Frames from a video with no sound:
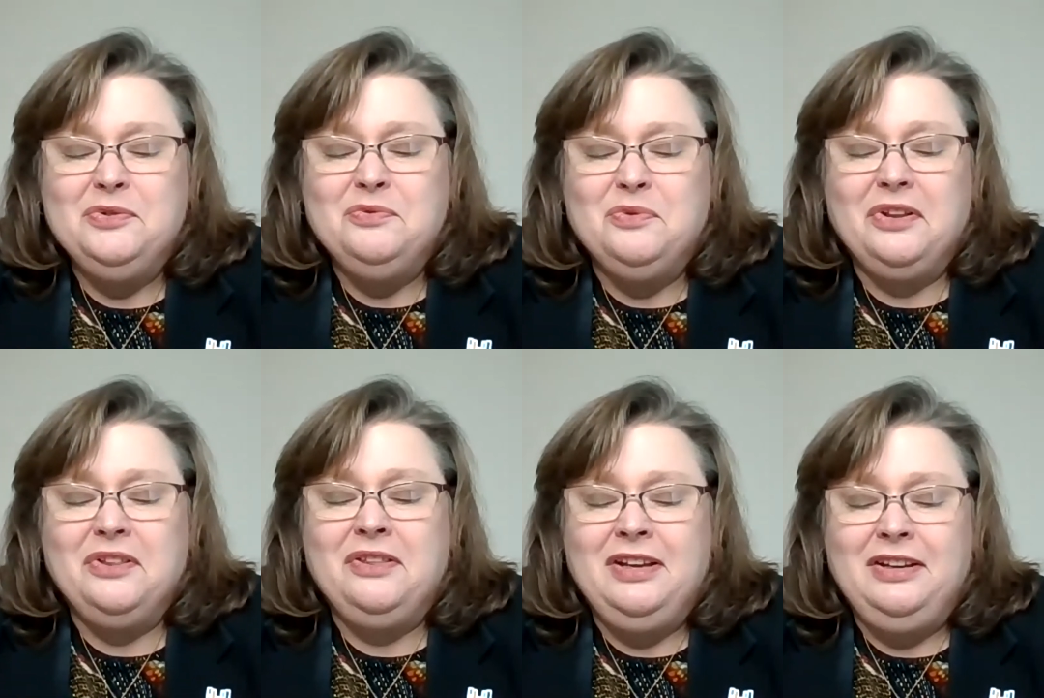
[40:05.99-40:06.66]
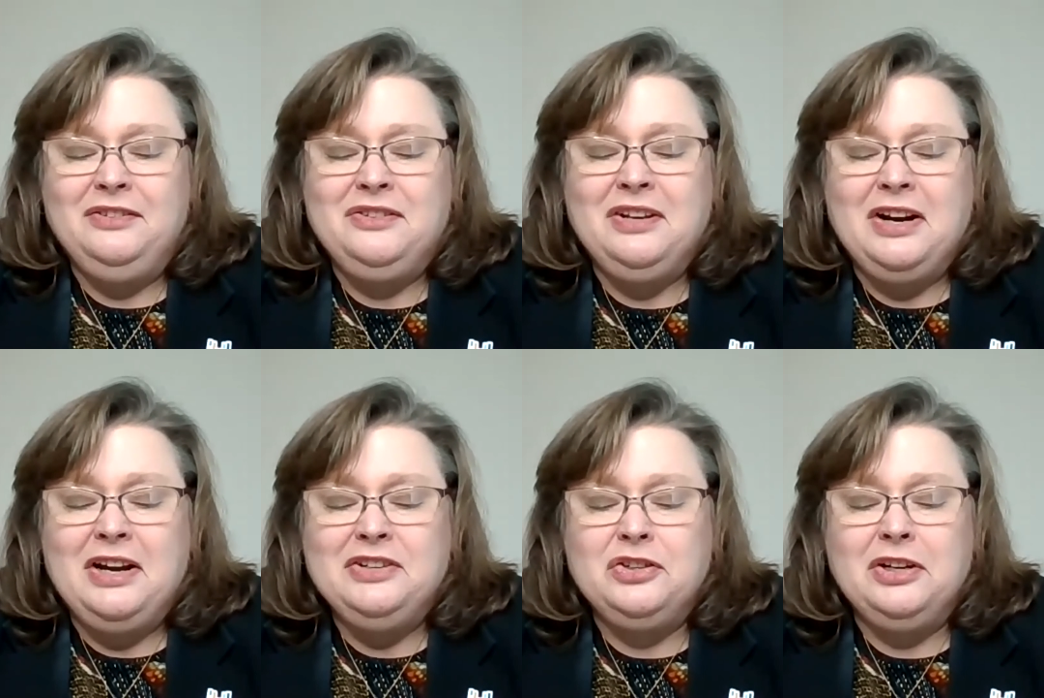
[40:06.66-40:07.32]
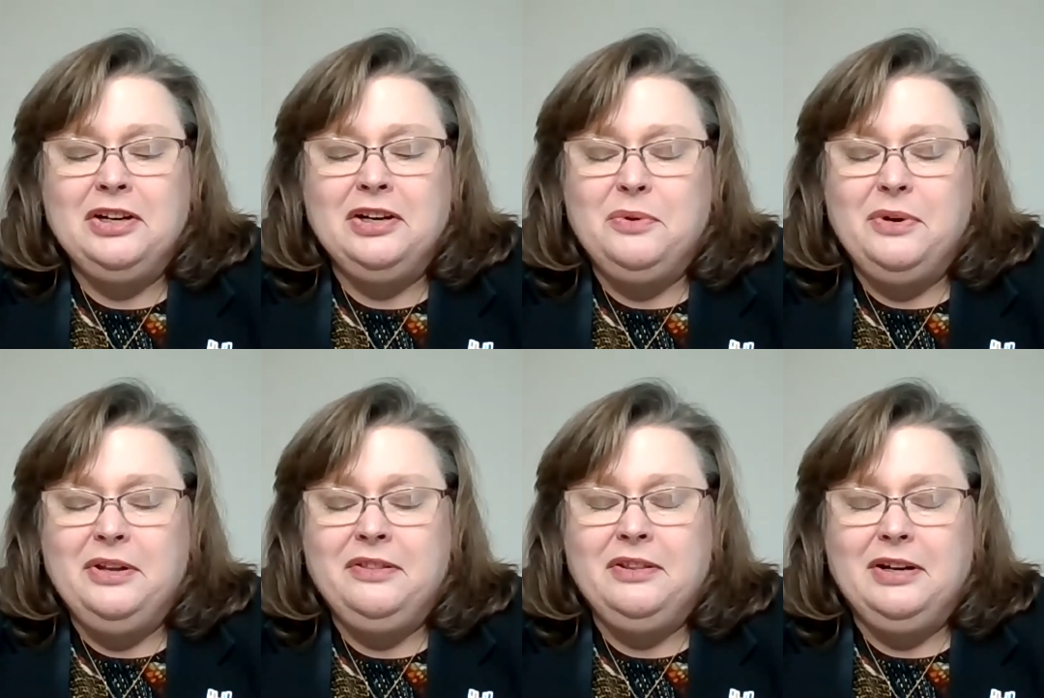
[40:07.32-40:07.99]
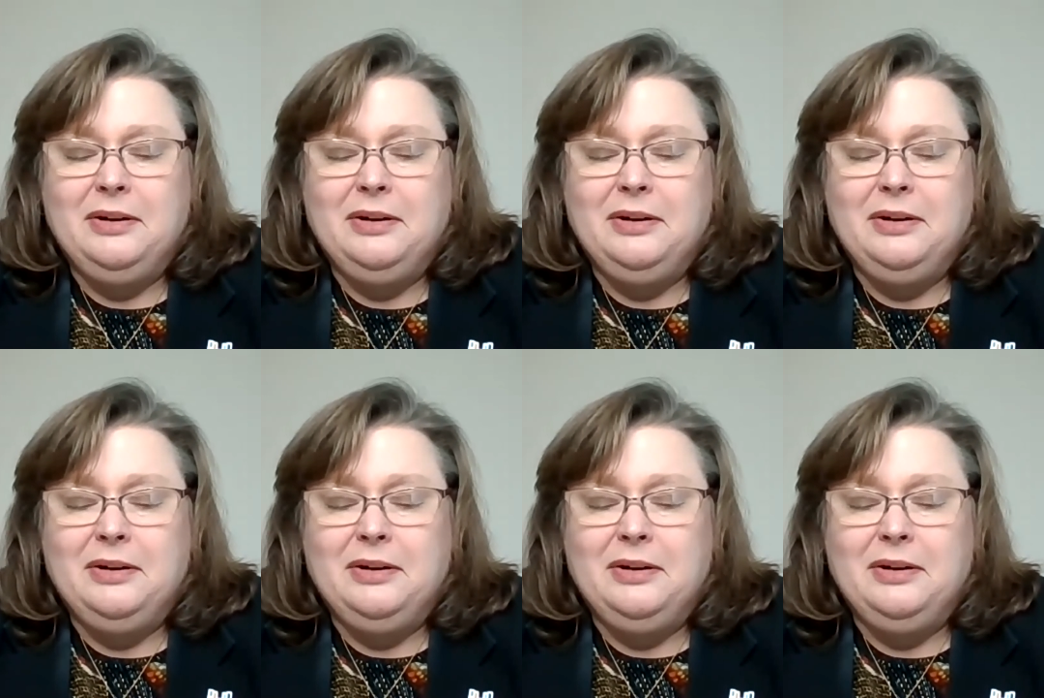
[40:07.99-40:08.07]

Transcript: one of the things that I share with